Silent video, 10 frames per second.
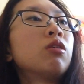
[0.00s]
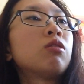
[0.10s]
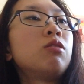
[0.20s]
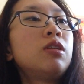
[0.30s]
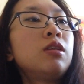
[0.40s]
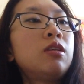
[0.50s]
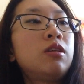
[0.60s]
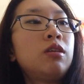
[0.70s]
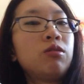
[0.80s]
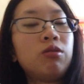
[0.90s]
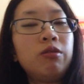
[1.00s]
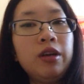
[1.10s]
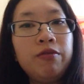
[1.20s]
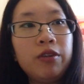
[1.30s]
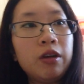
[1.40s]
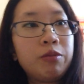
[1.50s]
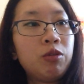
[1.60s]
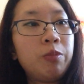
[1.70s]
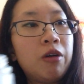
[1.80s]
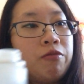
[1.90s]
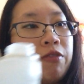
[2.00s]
So since this is already filled up to about